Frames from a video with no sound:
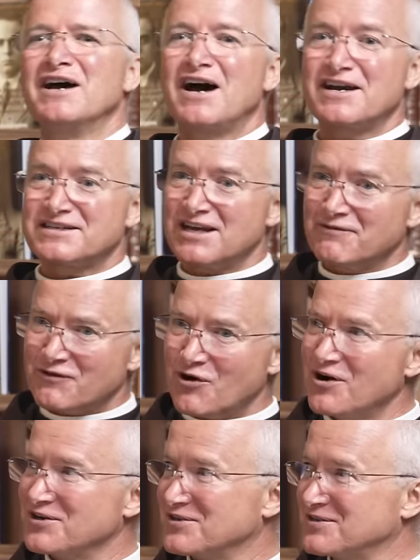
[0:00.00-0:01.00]
I say, of
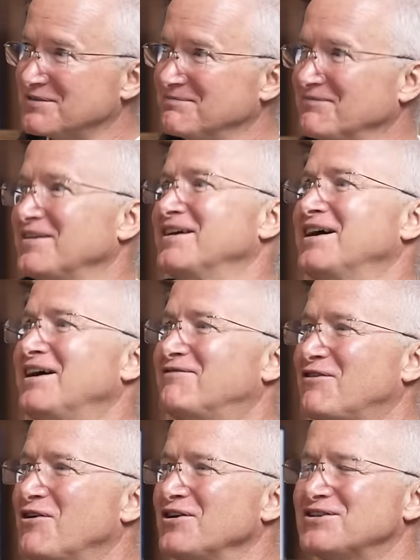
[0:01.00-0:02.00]
course
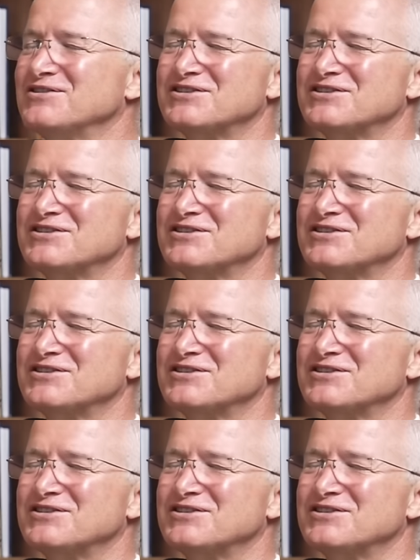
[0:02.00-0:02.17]
you